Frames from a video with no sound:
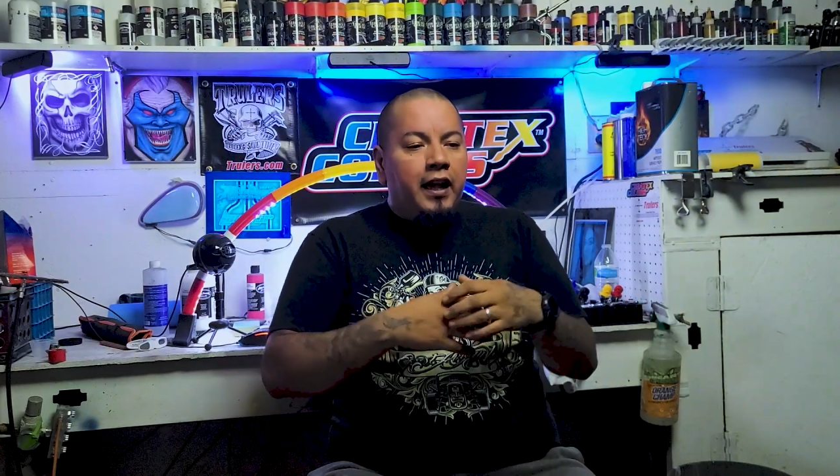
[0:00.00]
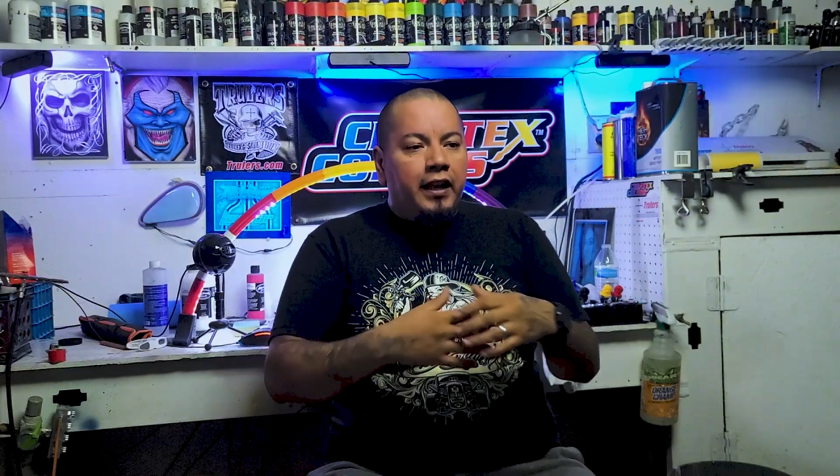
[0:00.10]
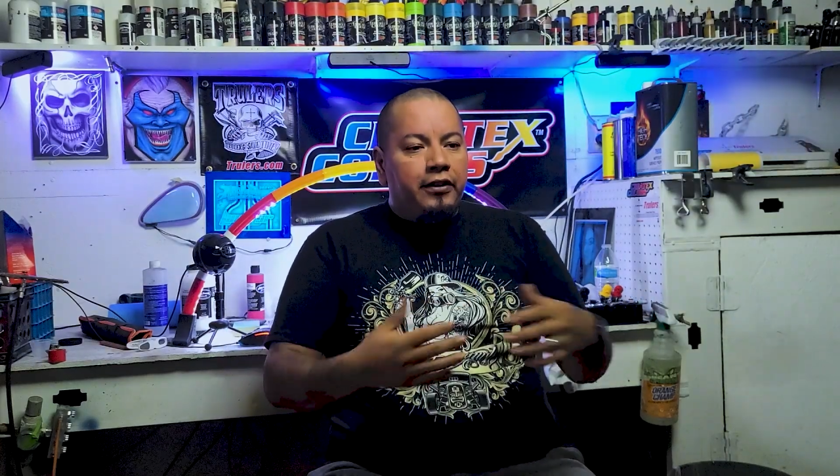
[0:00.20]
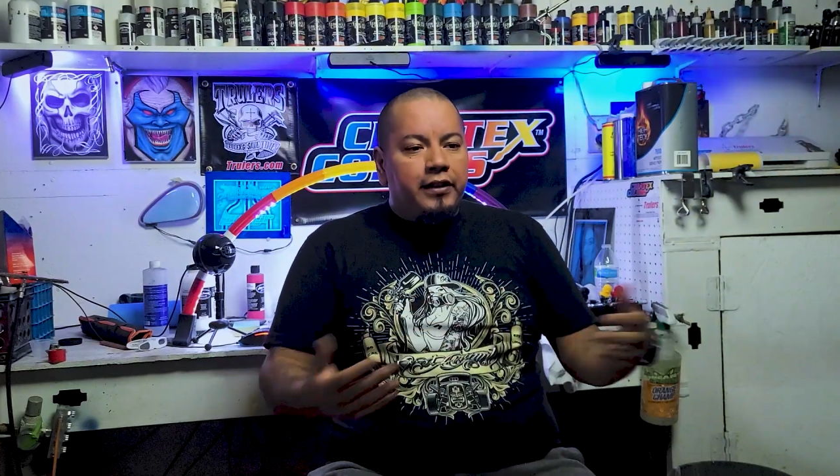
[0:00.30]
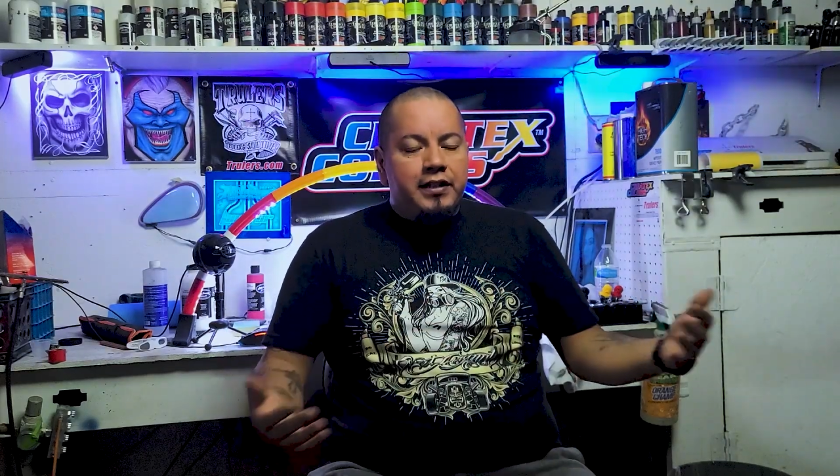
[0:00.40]

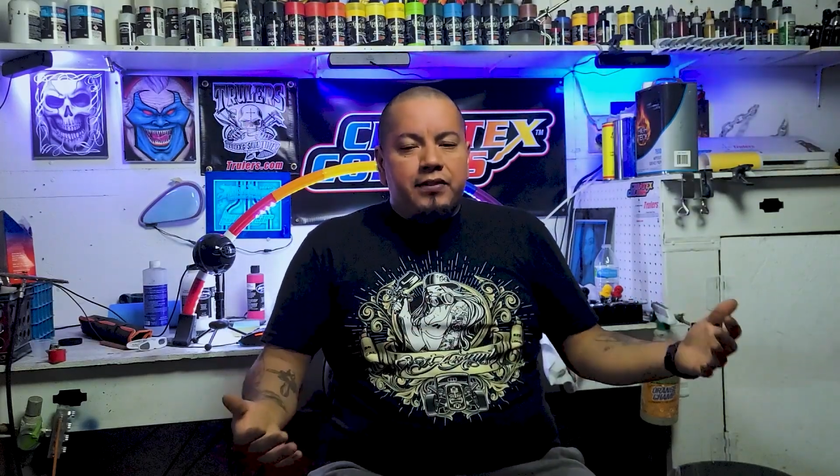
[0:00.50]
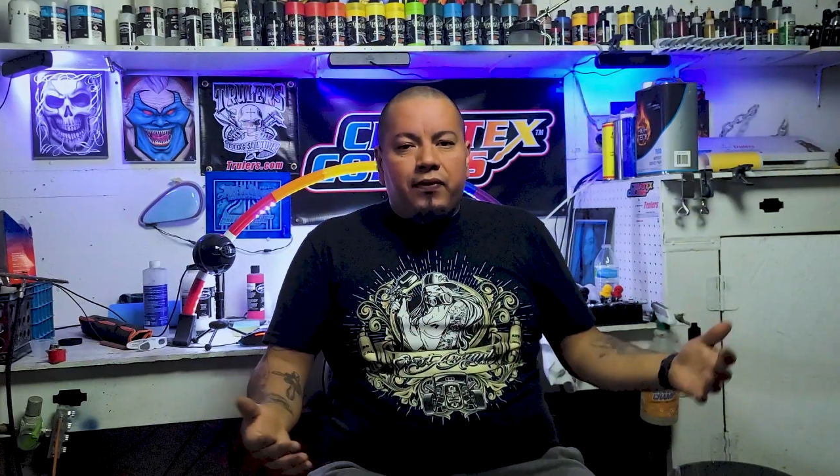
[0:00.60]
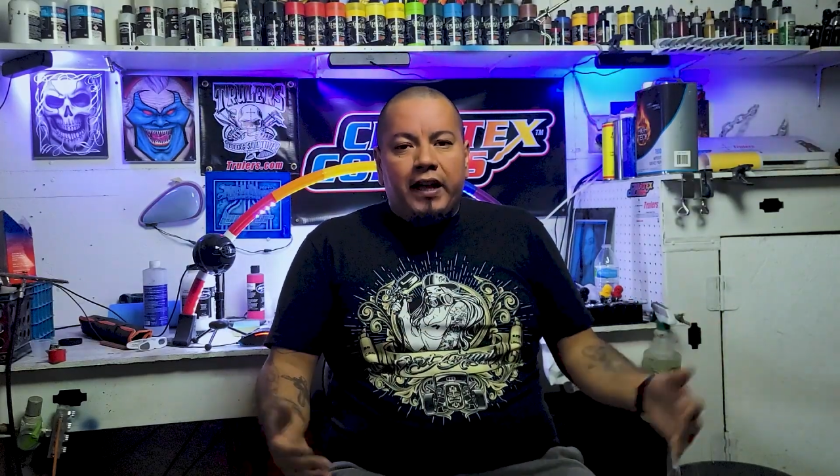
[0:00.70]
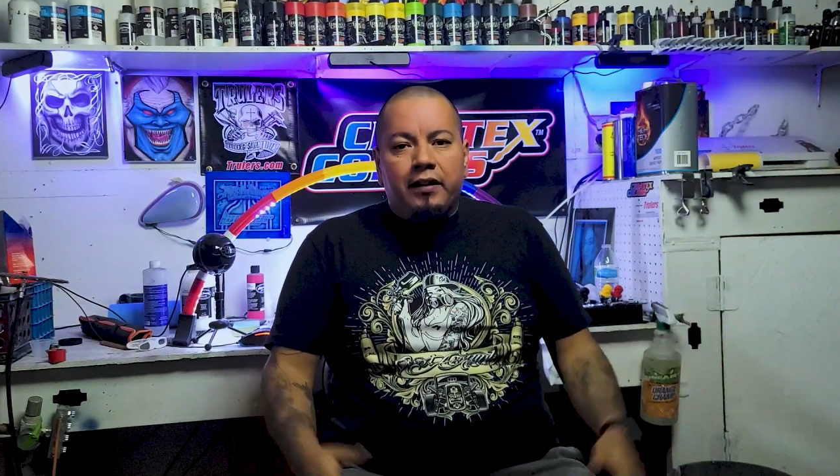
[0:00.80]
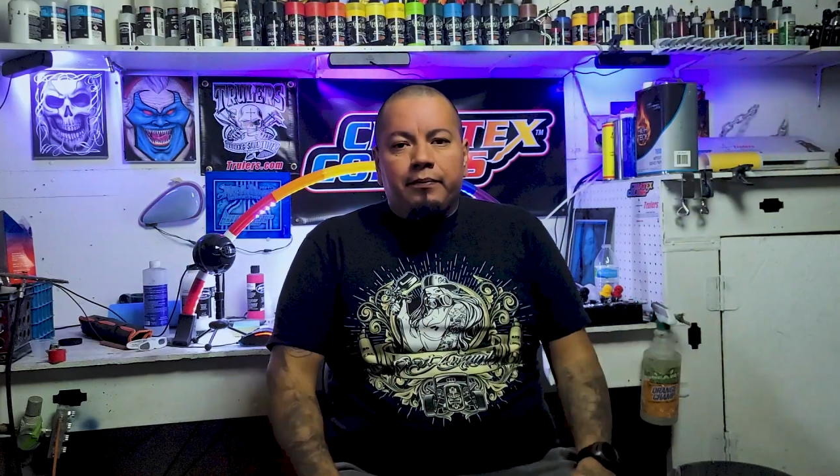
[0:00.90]
and you can just
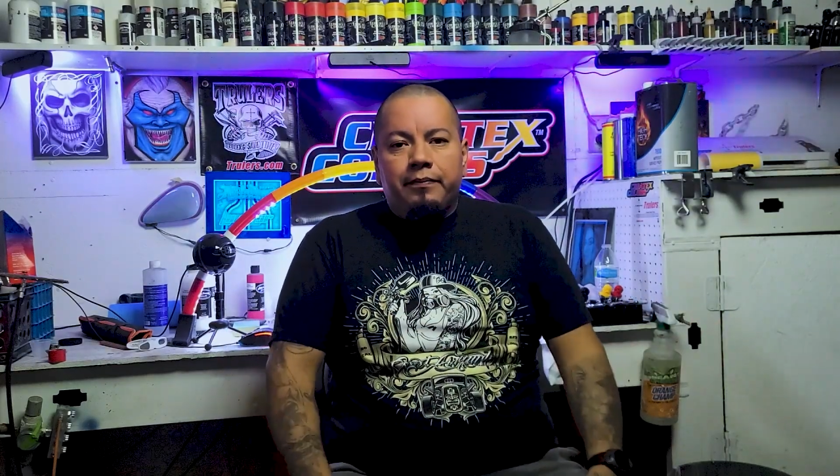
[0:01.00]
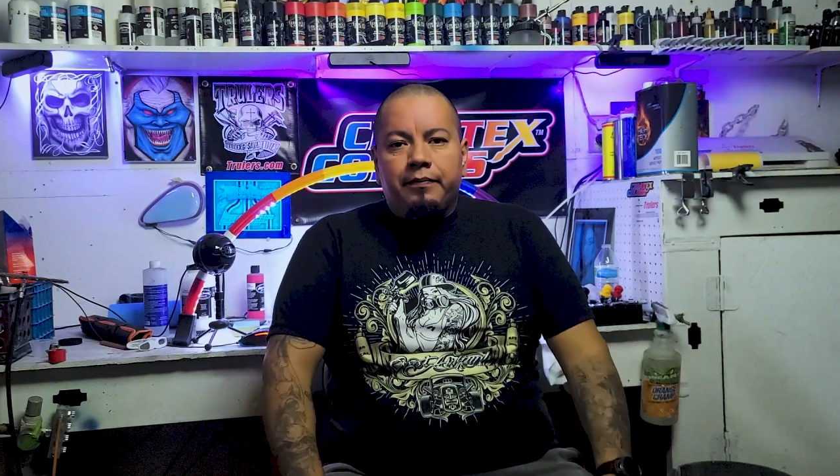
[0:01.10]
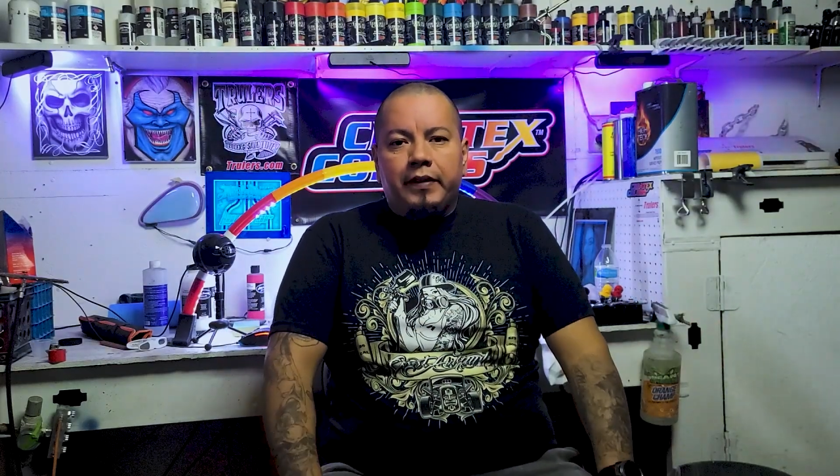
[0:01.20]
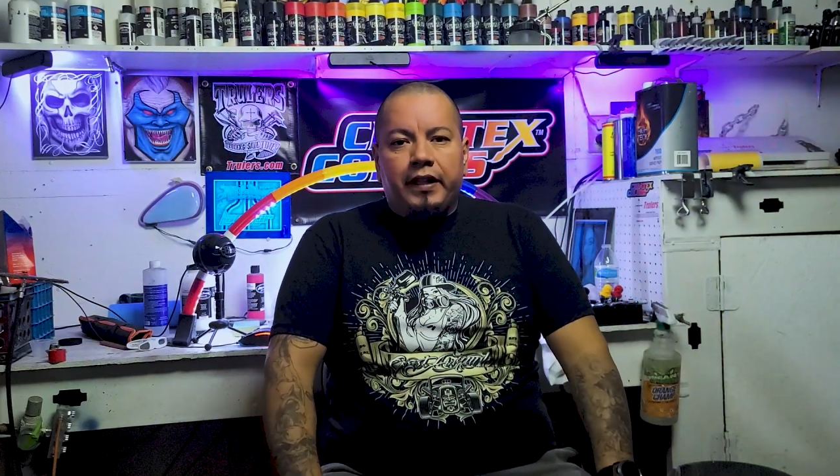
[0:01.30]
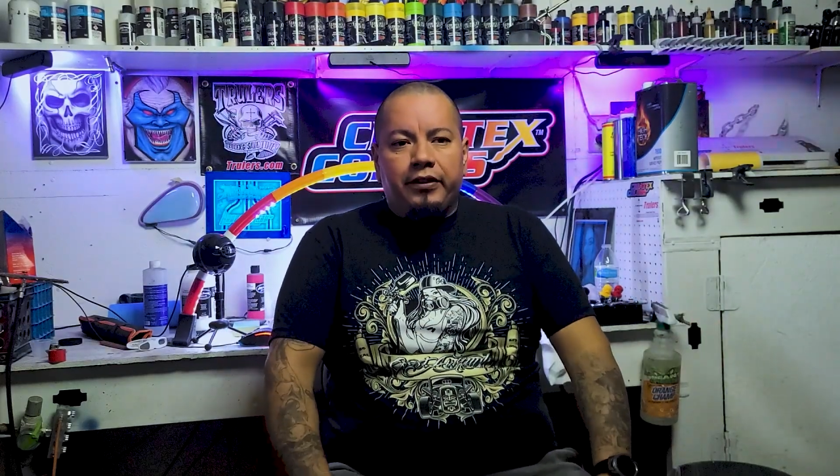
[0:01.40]
find them,
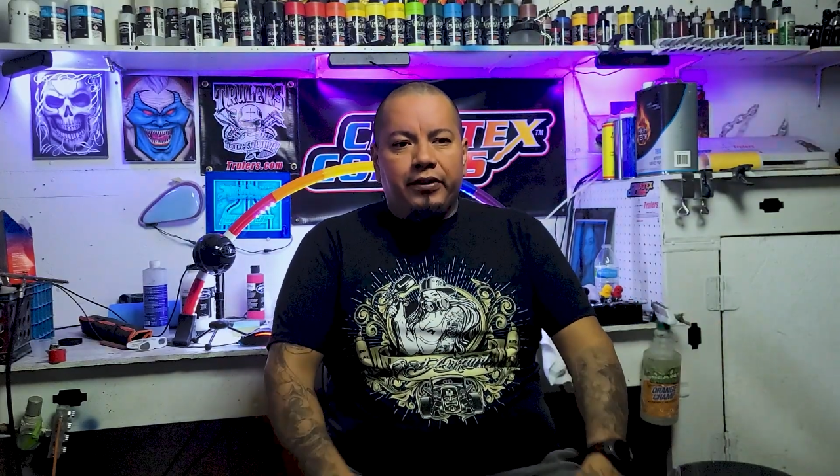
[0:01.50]
and